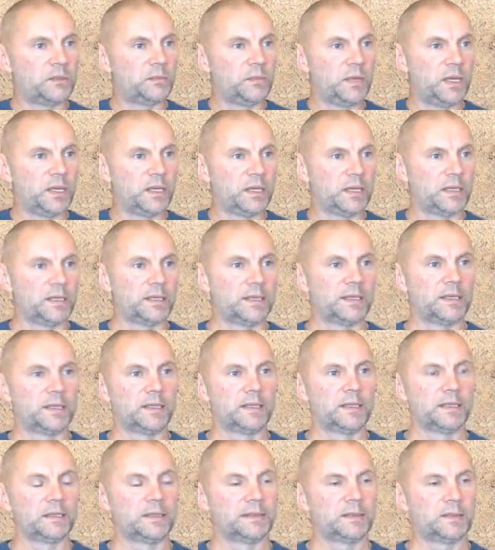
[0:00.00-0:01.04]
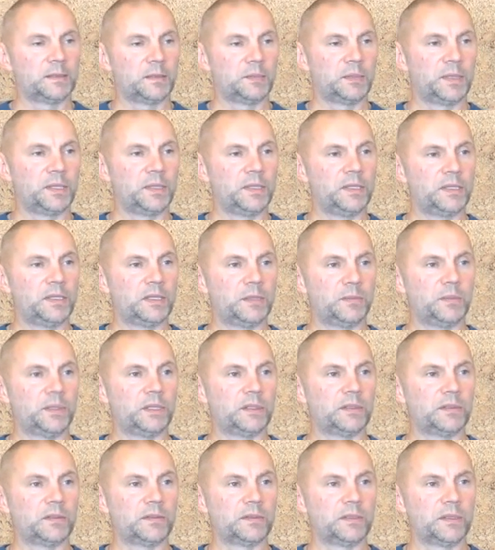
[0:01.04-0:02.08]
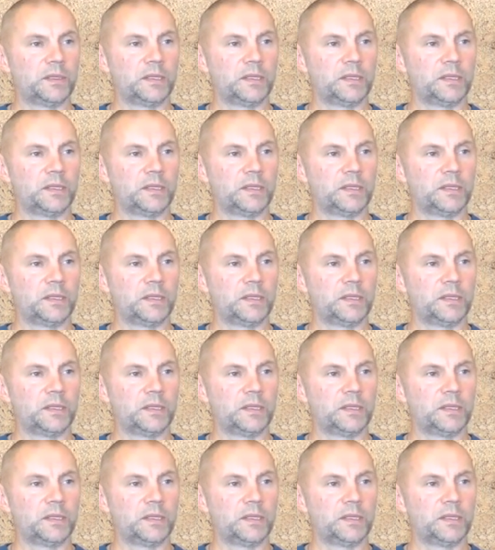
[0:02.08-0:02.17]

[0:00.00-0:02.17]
And this perception strengthens.